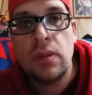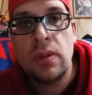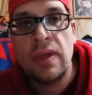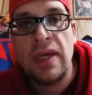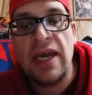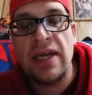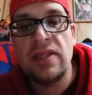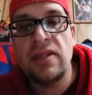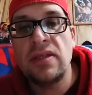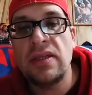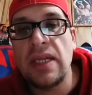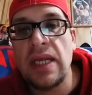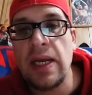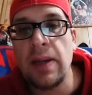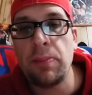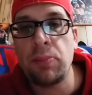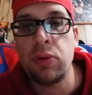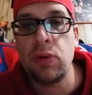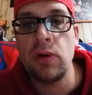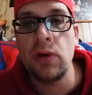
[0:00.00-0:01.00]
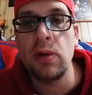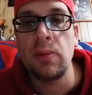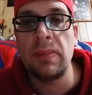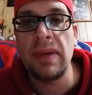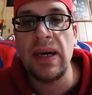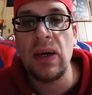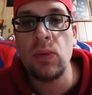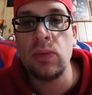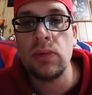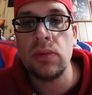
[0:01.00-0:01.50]
I did not print them
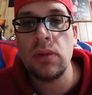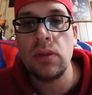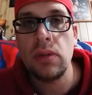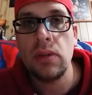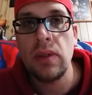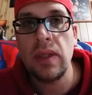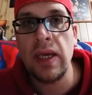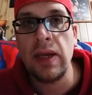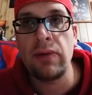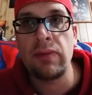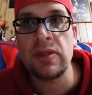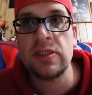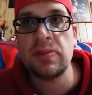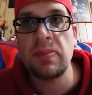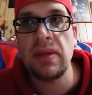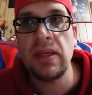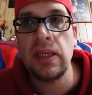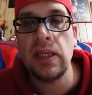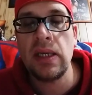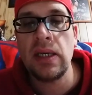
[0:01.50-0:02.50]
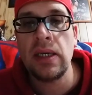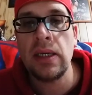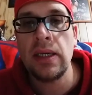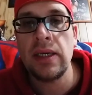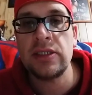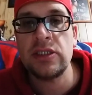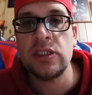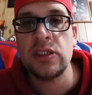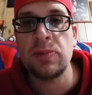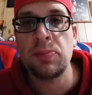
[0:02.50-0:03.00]
out at WrestleMania.
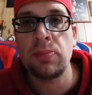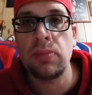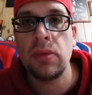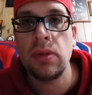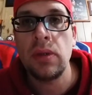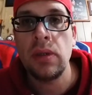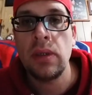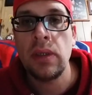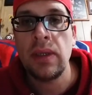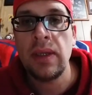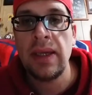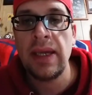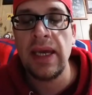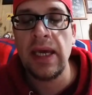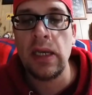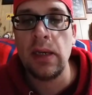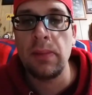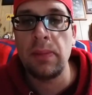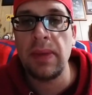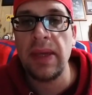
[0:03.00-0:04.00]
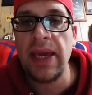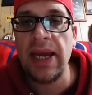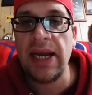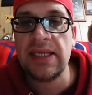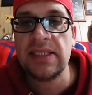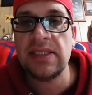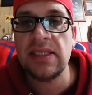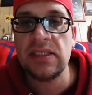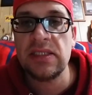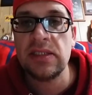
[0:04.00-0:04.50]
I just had them
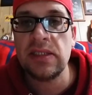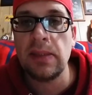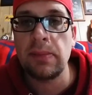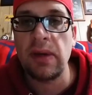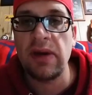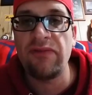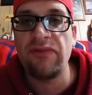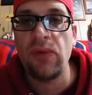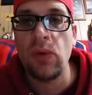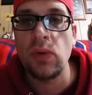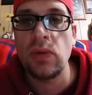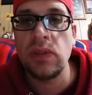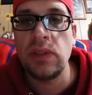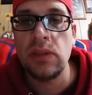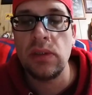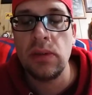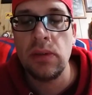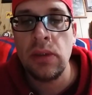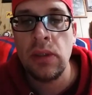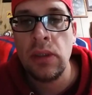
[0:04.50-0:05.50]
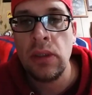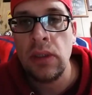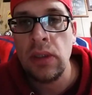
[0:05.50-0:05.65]
access on my phone, you know.